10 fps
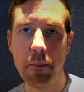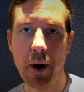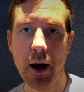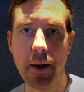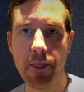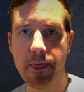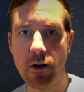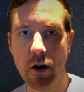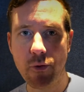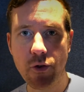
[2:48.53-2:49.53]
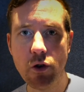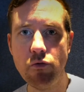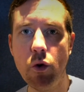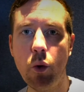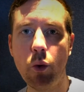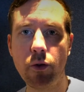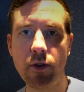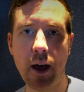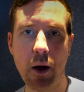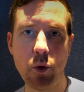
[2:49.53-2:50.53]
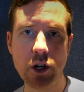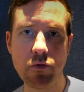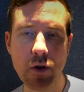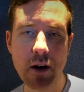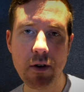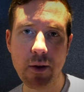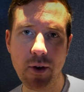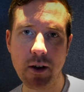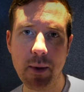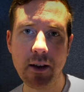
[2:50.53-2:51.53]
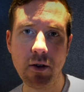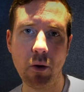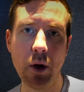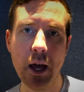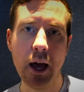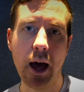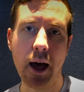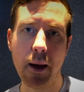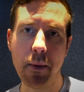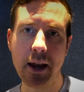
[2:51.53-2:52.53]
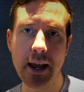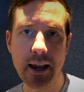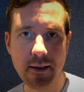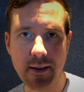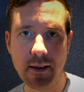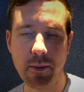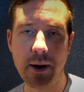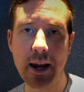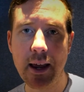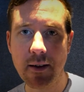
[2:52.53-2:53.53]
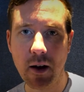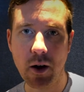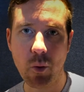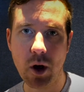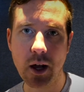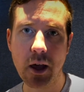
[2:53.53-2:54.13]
but there are a few rules which are really, really fundamental, and it is discipline, it is hard work.